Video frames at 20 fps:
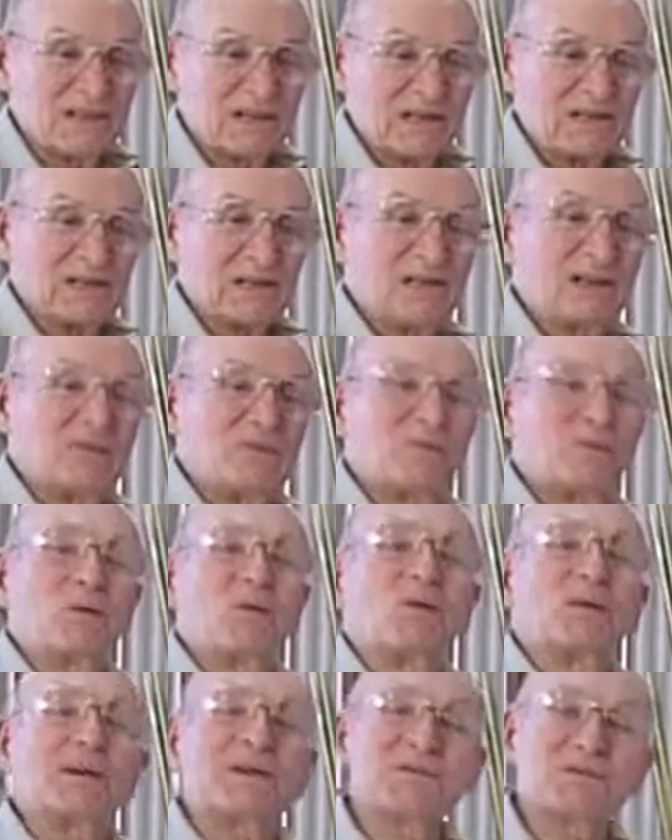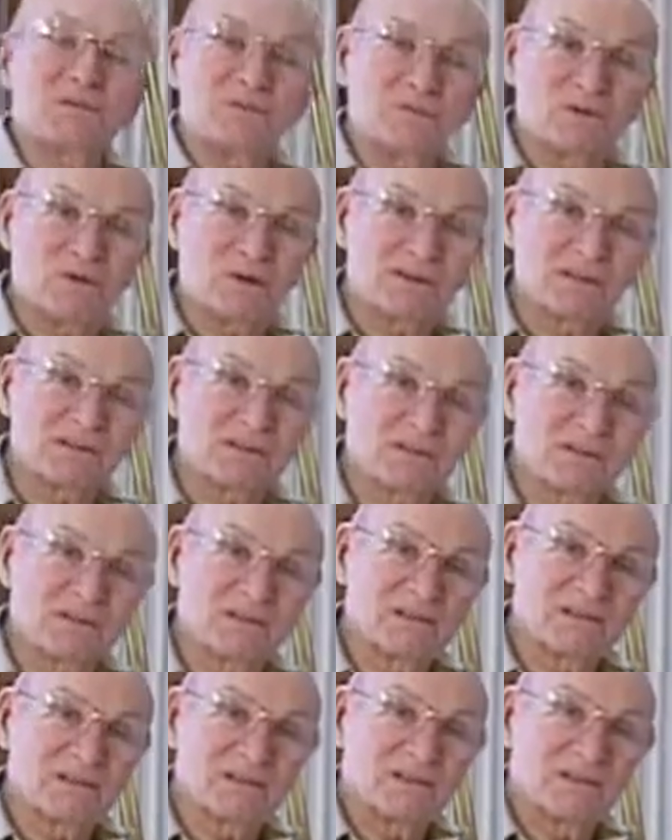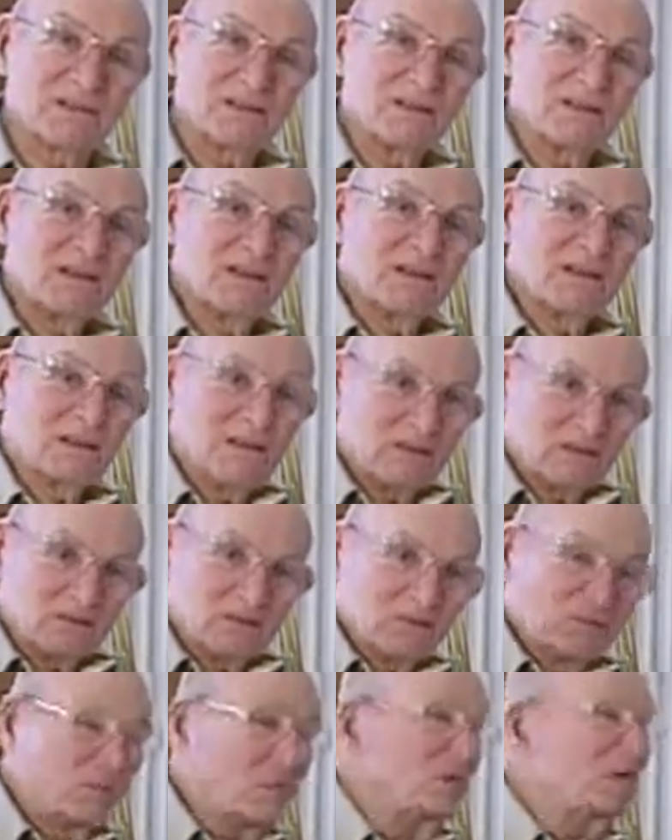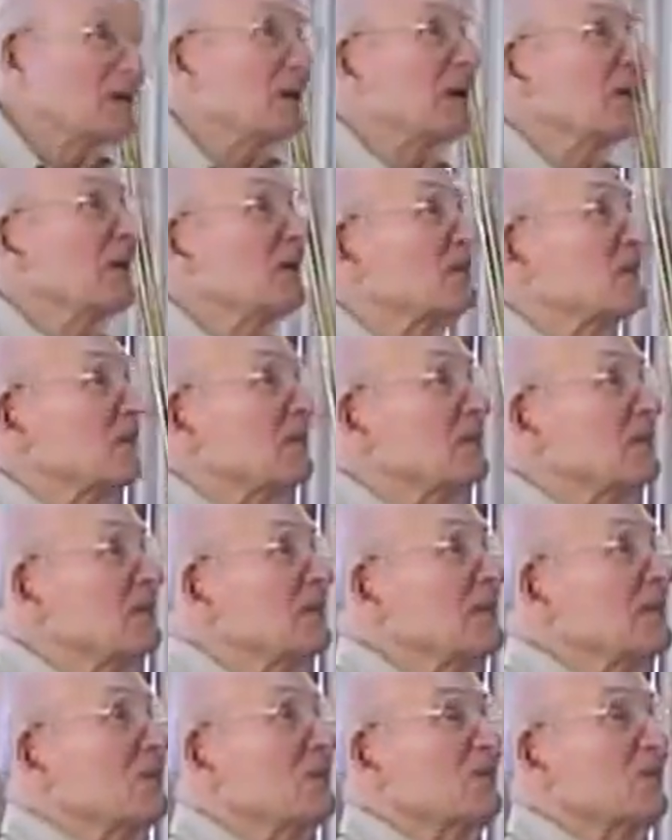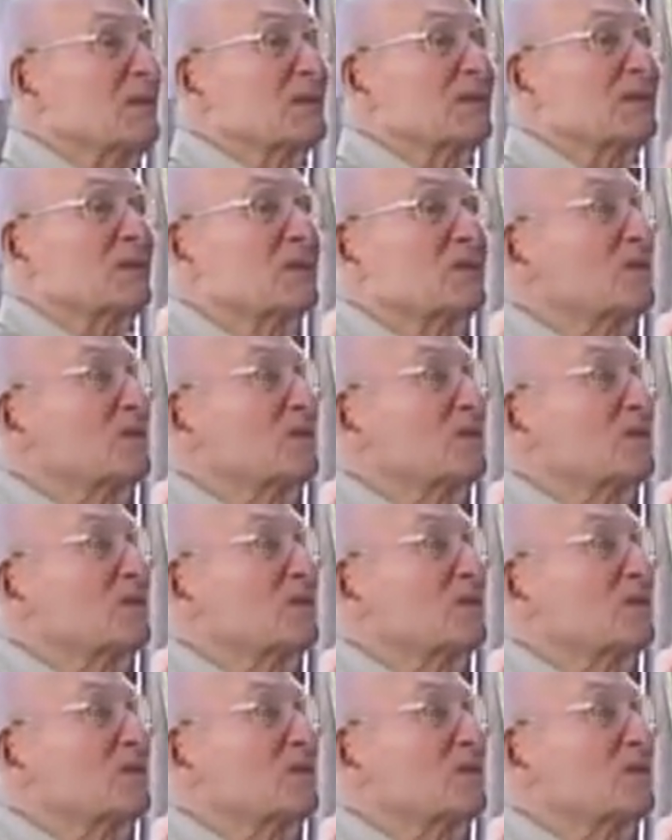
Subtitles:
I got a 4-inch brush. That was more dangerous, but this wasn't